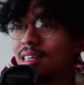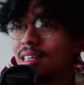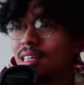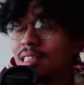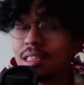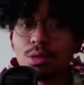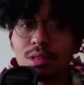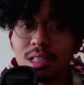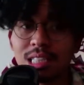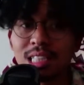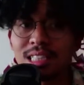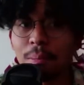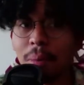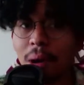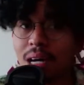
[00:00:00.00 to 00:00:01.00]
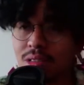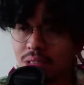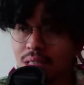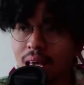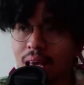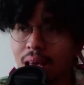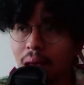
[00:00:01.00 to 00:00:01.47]
So this is a
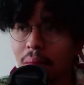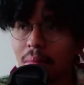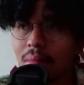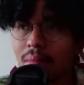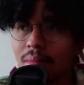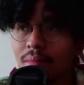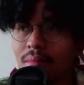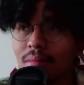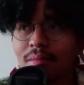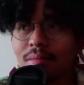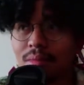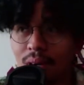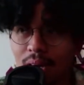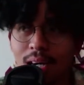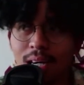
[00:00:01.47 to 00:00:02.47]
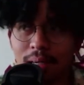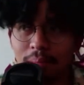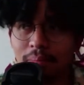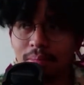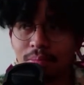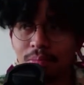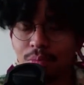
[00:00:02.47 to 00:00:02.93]
puzzle game,
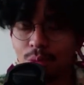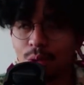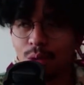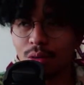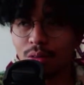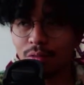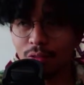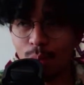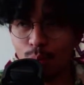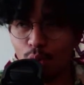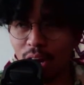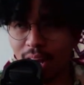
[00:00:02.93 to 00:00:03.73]
um, from what I